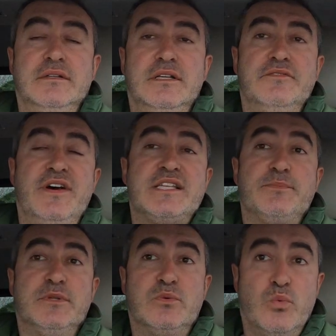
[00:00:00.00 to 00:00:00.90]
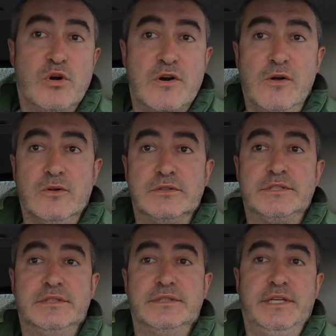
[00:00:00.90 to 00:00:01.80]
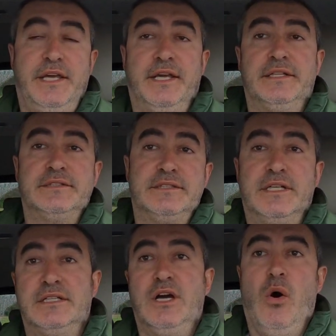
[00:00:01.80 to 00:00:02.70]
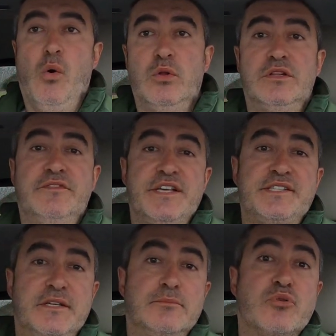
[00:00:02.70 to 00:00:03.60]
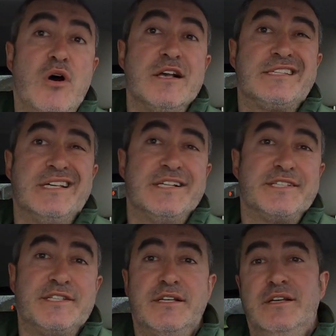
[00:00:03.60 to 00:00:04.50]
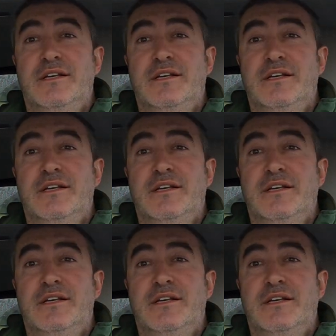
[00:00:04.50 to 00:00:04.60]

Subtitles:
investment world and the whole investing process